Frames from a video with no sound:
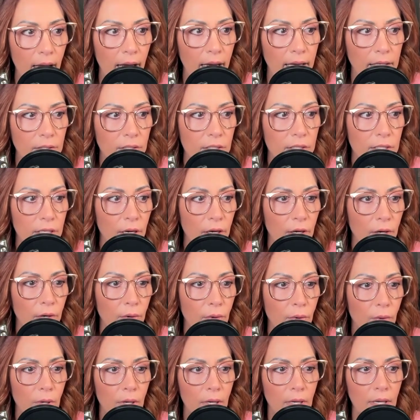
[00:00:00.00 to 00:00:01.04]
And
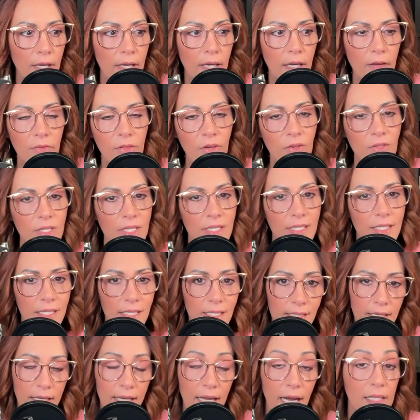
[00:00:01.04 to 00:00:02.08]
so if there's a
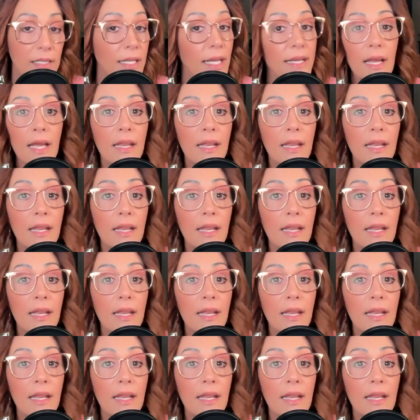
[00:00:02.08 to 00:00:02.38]
disconnect, like,